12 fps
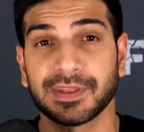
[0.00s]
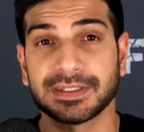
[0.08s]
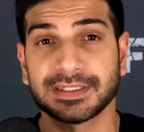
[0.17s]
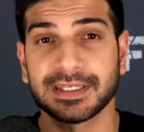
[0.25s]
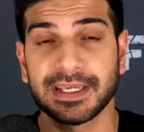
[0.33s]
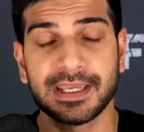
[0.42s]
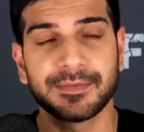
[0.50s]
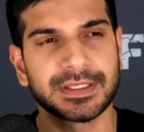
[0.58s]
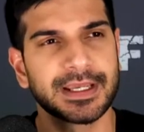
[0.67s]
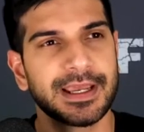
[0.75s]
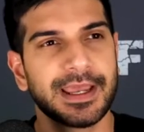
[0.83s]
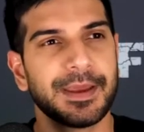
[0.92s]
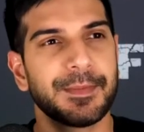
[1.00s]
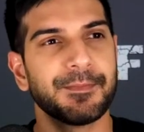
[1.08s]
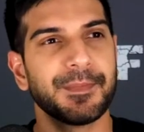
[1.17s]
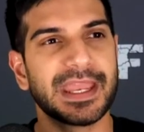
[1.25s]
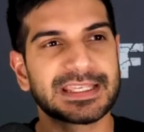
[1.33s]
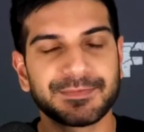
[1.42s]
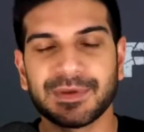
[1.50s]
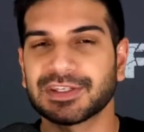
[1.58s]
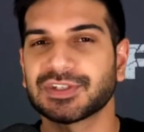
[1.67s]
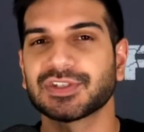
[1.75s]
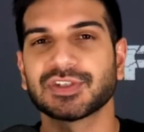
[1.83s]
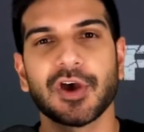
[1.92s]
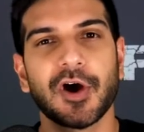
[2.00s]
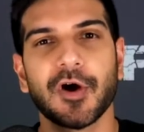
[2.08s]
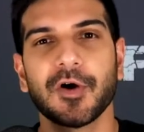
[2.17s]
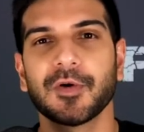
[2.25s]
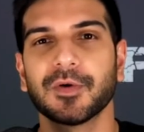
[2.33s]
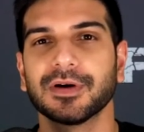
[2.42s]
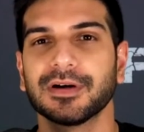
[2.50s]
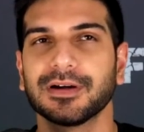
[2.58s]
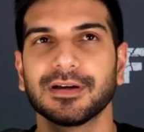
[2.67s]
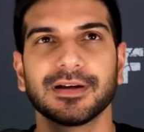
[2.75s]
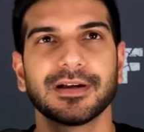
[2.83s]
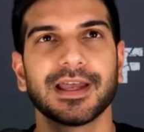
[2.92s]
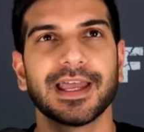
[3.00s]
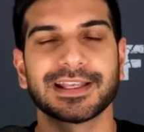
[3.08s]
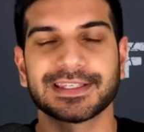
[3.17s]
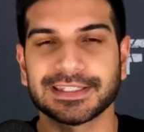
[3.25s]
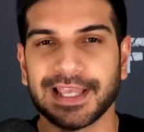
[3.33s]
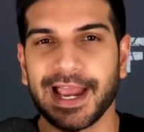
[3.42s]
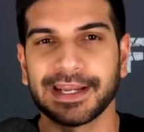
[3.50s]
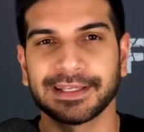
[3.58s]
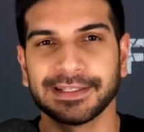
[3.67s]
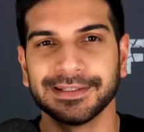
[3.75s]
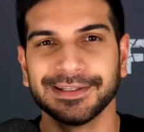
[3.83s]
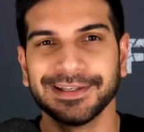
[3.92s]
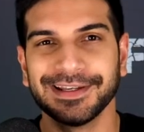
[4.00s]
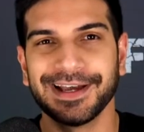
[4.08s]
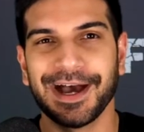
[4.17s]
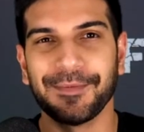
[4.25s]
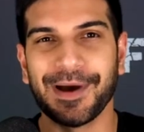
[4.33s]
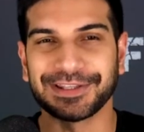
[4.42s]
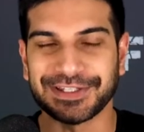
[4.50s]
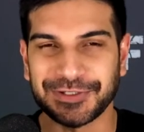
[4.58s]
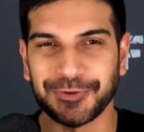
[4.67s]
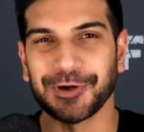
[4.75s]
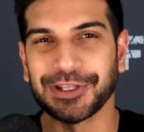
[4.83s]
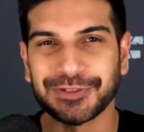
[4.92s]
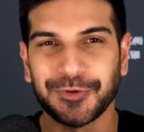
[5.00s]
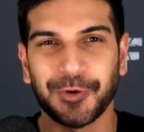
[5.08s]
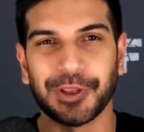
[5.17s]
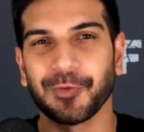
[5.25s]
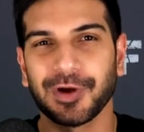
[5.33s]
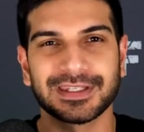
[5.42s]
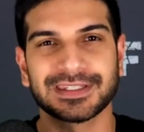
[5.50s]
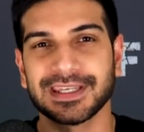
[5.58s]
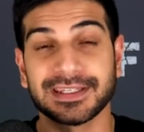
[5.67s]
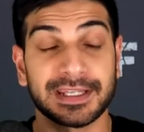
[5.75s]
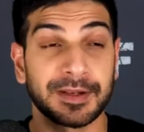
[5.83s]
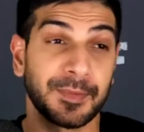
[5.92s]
these teams makes me so excited about the 2021 season.